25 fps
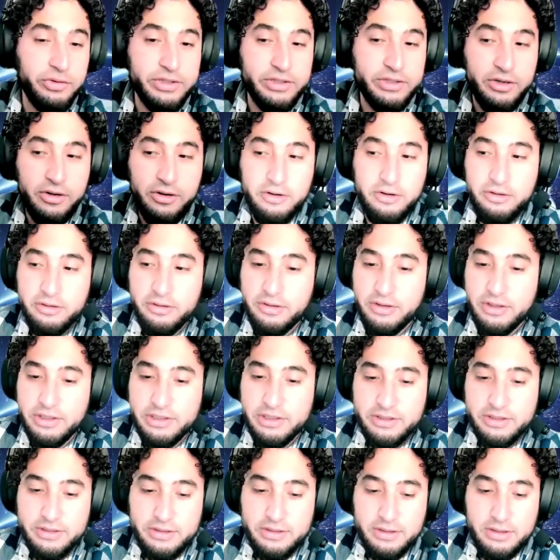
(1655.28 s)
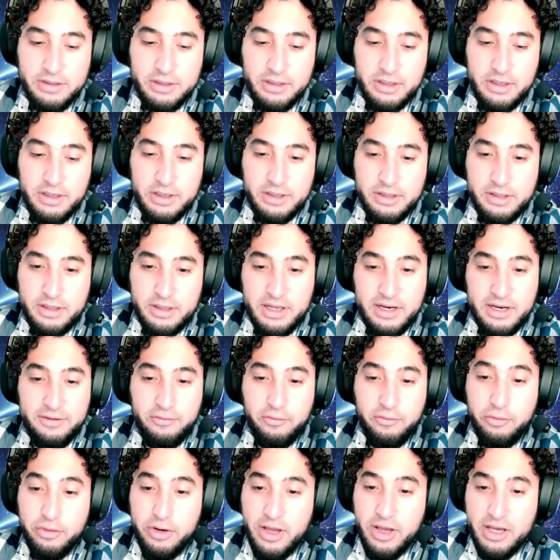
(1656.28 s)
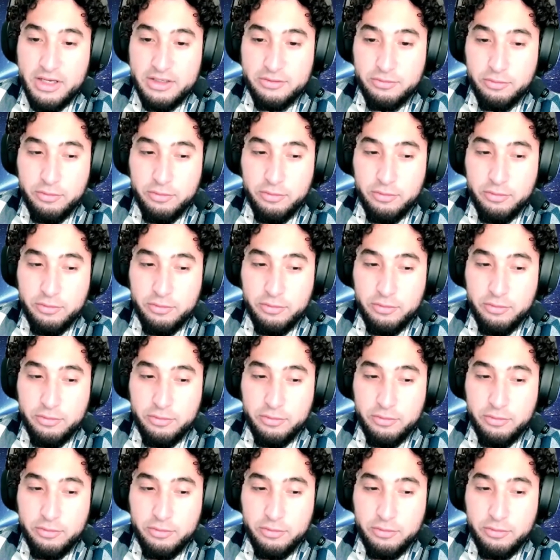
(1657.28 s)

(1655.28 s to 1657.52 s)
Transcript: It's hard because not everyone has